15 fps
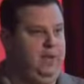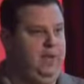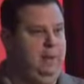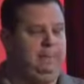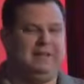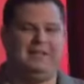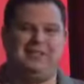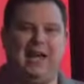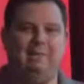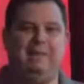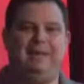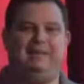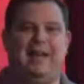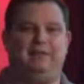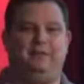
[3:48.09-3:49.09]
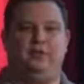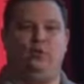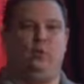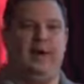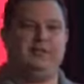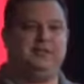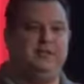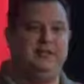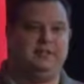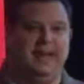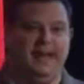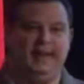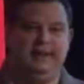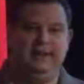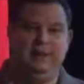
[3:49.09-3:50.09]
But does that mean that for the rest of the
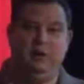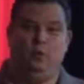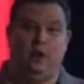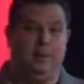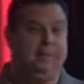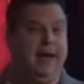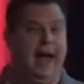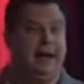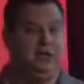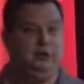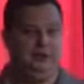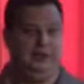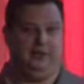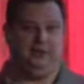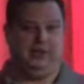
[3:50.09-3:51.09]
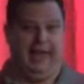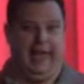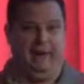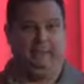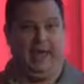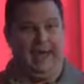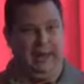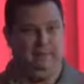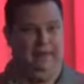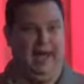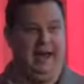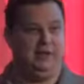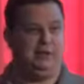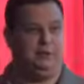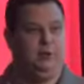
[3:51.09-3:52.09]
day, when I'm not using this app, I am
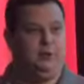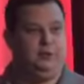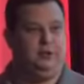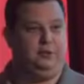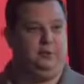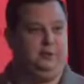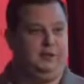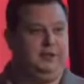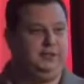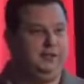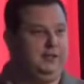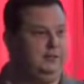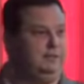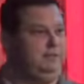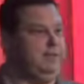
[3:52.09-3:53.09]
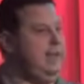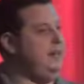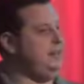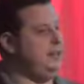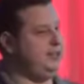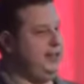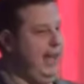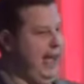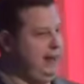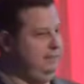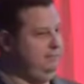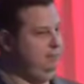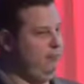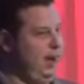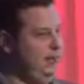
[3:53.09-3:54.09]
not a sports enthusiast? It does not,
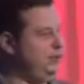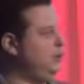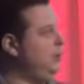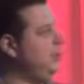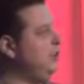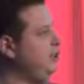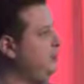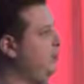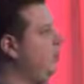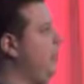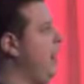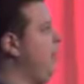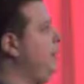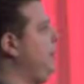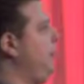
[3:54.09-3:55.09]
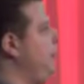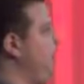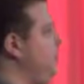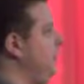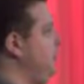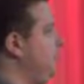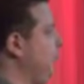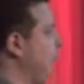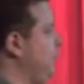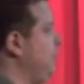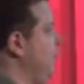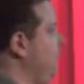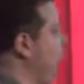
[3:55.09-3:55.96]
right? So let's explore how we can reach these sorts of people.